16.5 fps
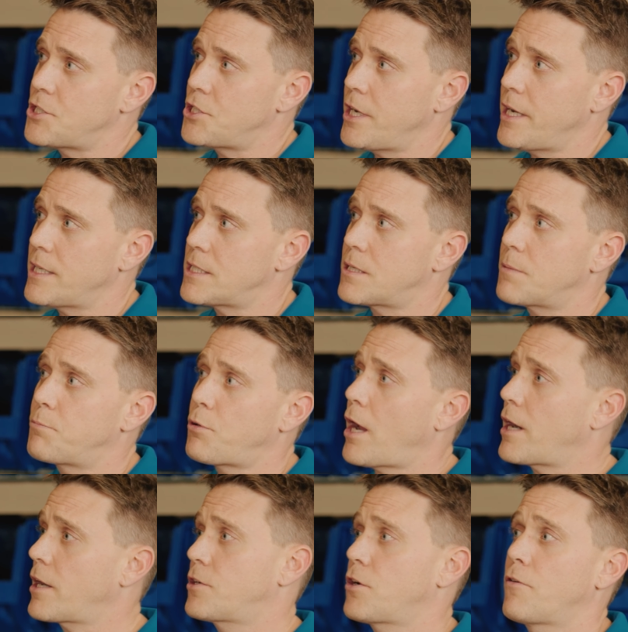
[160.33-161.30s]
sheets,
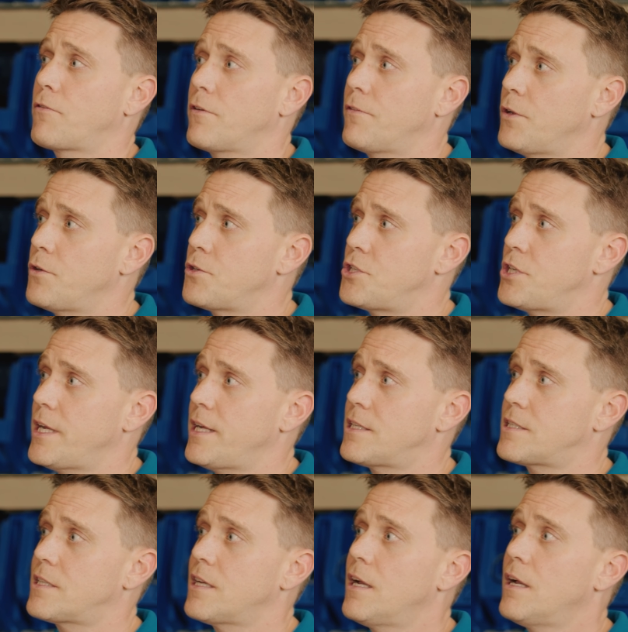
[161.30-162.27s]
product overview
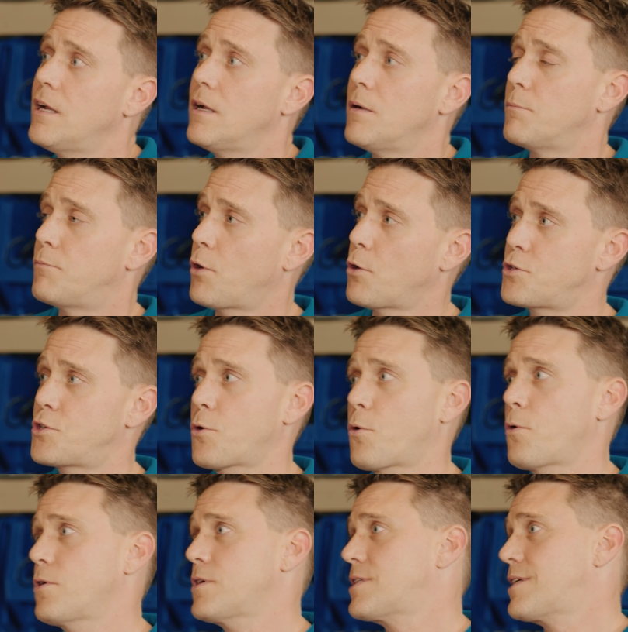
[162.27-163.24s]
sheets,
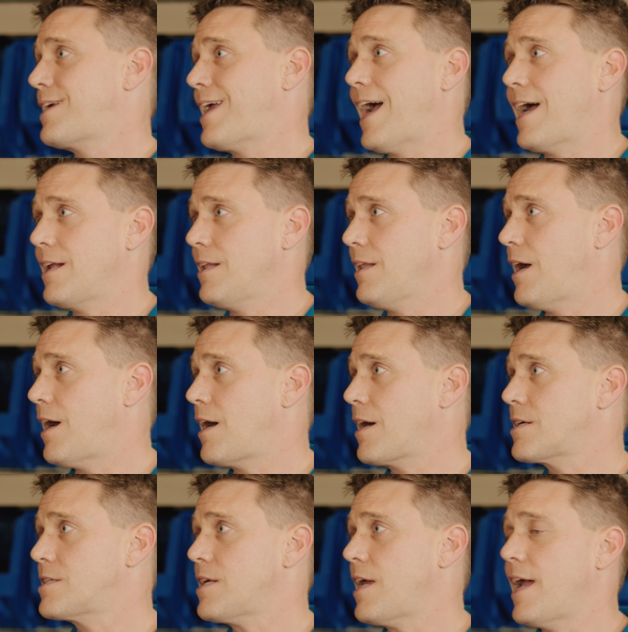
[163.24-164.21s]
brochures,
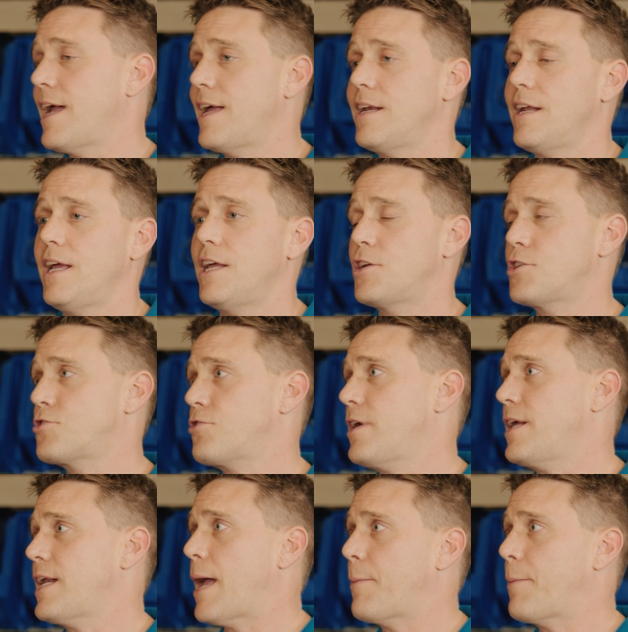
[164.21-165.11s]
catalogs, and industry and